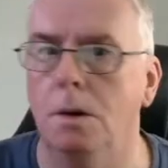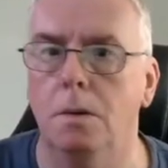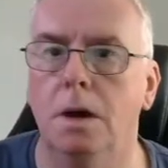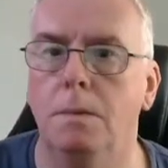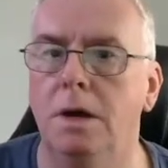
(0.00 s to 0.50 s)
So
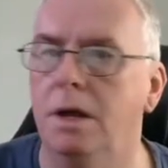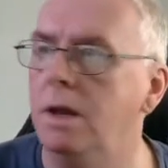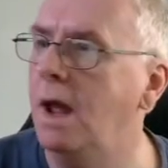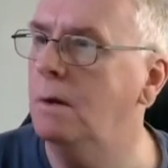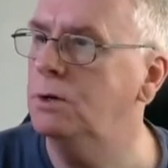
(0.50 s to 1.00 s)
here we
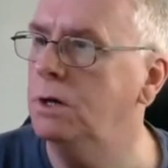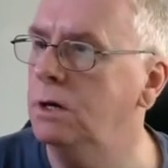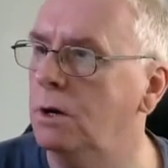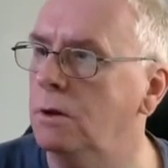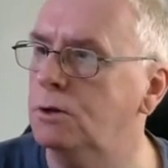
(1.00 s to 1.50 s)
can now see
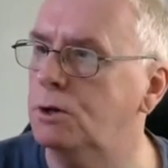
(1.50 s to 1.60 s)
it on the